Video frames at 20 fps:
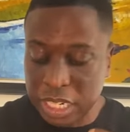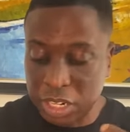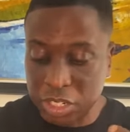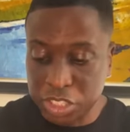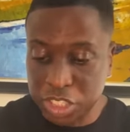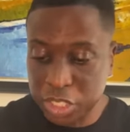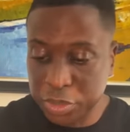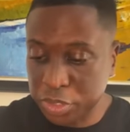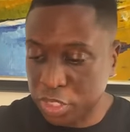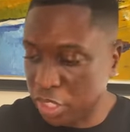I
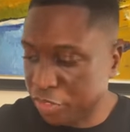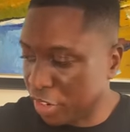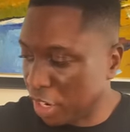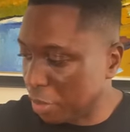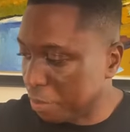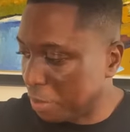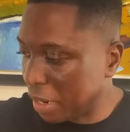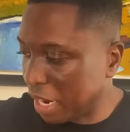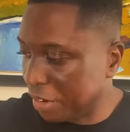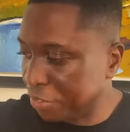want to share with you a
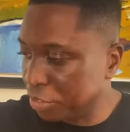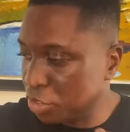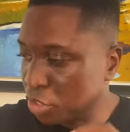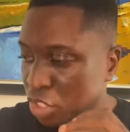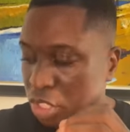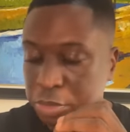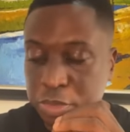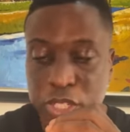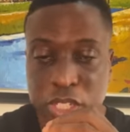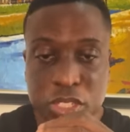very powerful
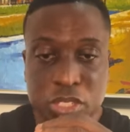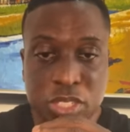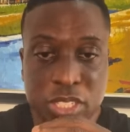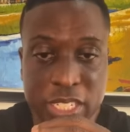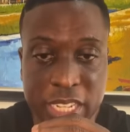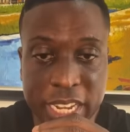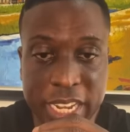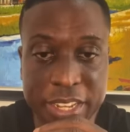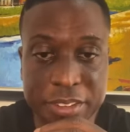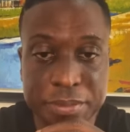scripture
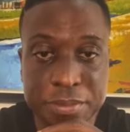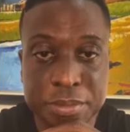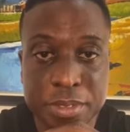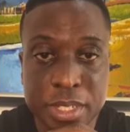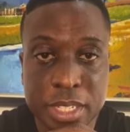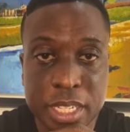today.